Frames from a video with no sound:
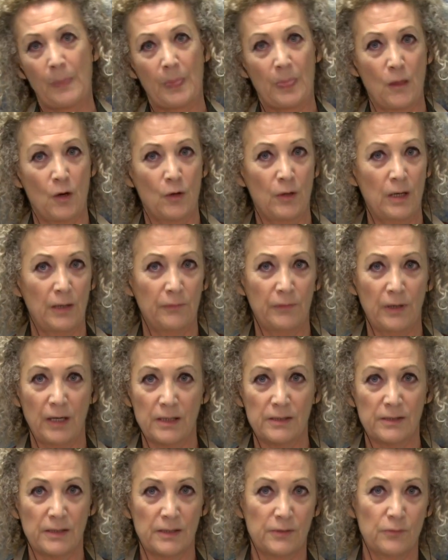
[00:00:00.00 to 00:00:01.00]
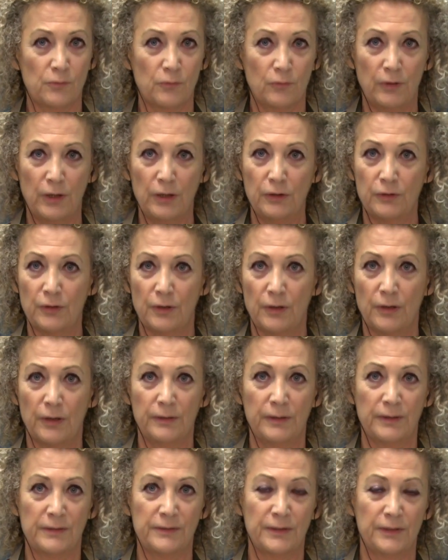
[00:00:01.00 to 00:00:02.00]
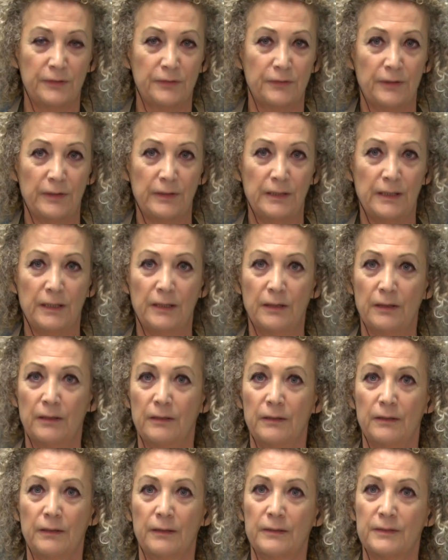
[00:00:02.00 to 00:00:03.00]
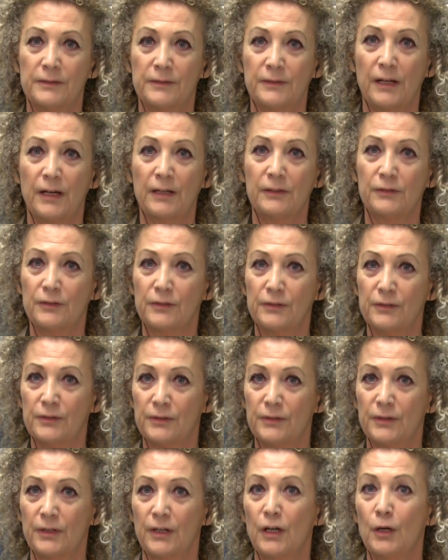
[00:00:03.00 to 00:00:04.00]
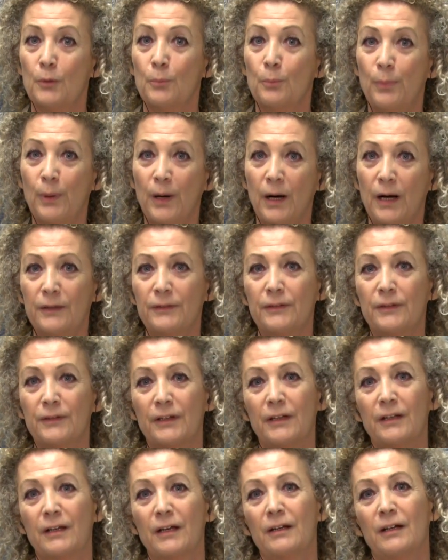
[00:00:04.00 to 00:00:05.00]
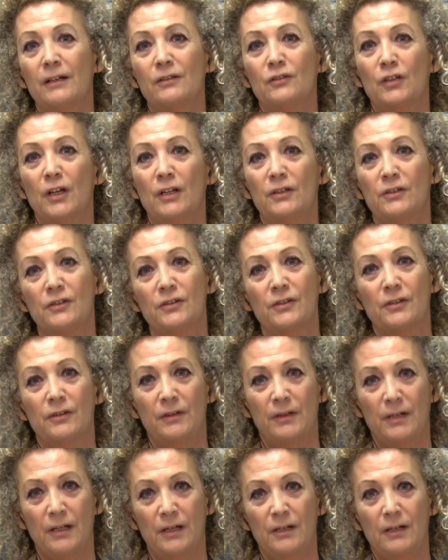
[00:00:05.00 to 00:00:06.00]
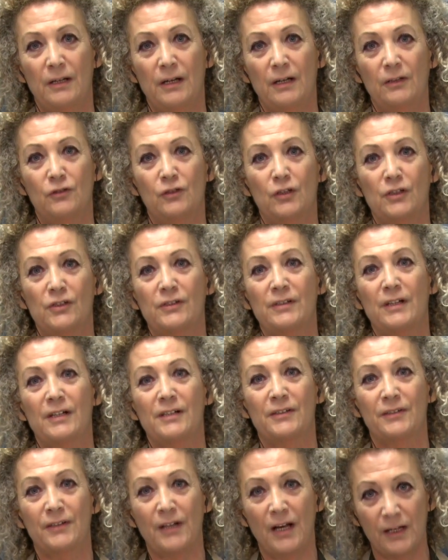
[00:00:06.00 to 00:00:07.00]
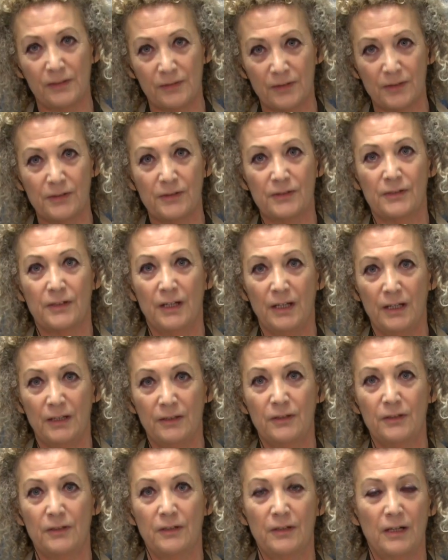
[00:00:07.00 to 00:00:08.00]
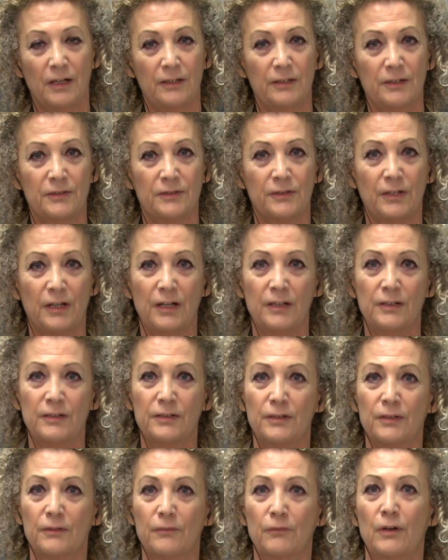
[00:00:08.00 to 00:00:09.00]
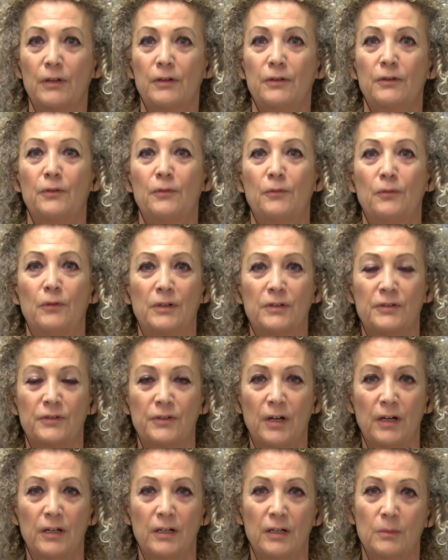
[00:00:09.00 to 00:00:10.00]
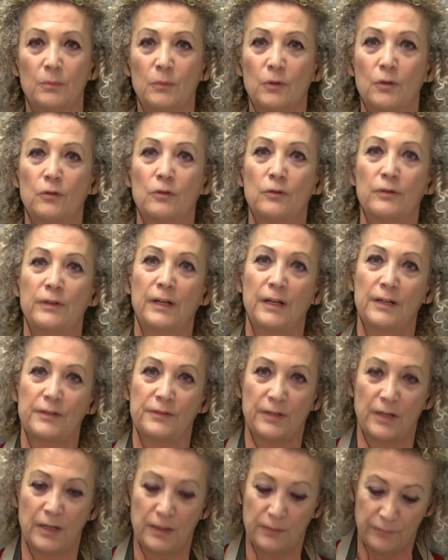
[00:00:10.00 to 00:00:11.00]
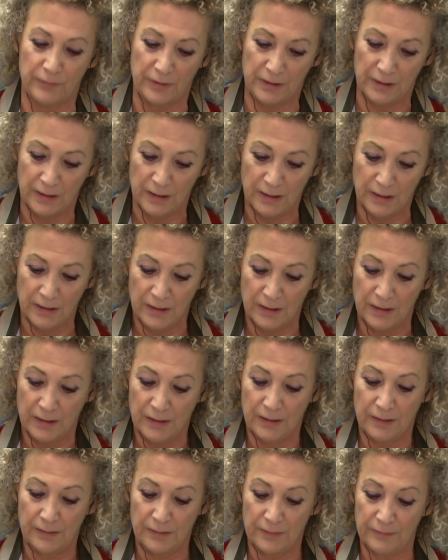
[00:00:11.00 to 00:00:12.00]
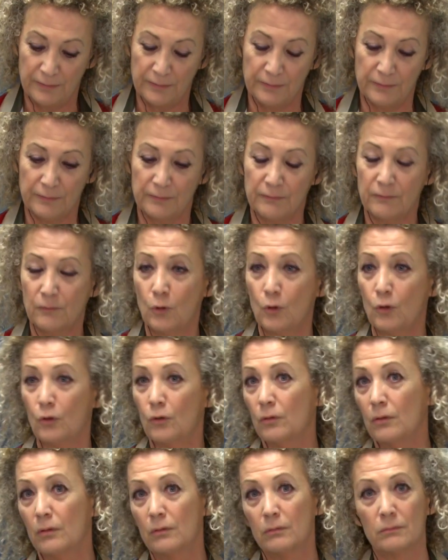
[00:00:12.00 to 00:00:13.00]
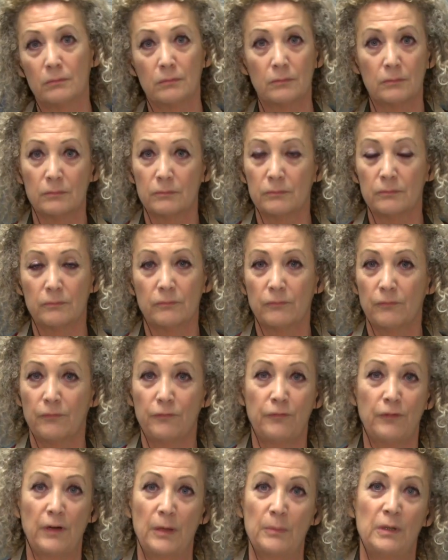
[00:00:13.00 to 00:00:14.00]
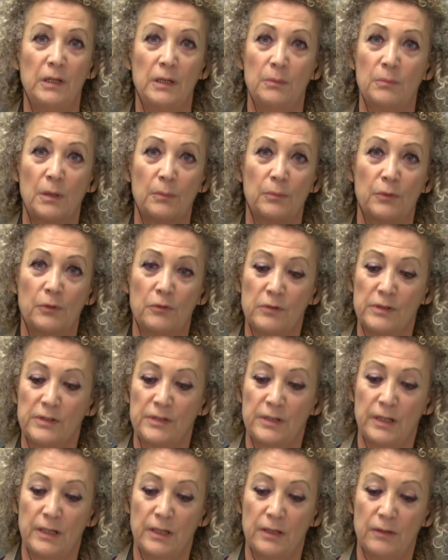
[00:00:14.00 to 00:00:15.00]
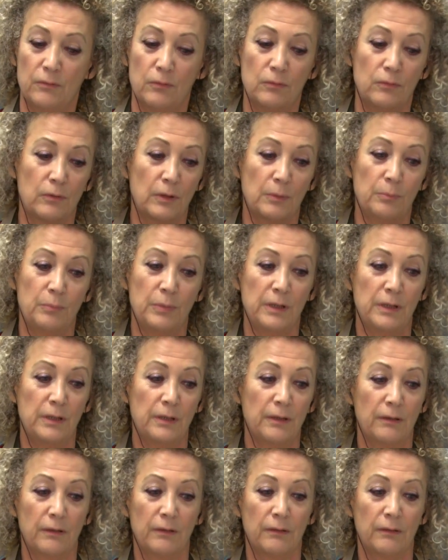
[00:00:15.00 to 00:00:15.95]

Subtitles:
don't have access to green card, etc., legal status, but they can adjust their status in the United States, whether through asylum or the SIV. Or family member who's here who could be,